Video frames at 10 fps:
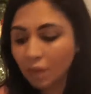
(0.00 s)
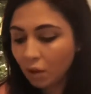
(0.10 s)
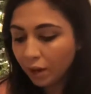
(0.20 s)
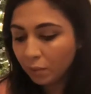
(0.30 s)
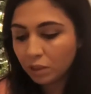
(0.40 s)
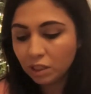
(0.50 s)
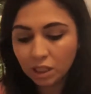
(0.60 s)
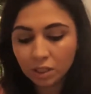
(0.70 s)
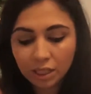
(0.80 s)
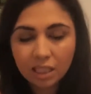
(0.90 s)
I'll get one too.
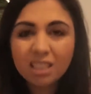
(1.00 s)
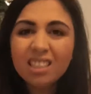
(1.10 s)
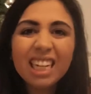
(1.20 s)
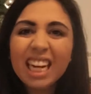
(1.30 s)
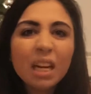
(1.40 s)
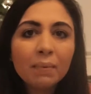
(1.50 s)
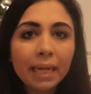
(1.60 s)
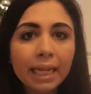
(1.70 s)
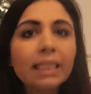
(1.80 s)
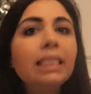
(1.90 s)
It's just little
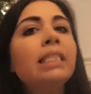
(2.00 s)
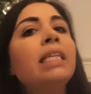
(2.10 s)
bits.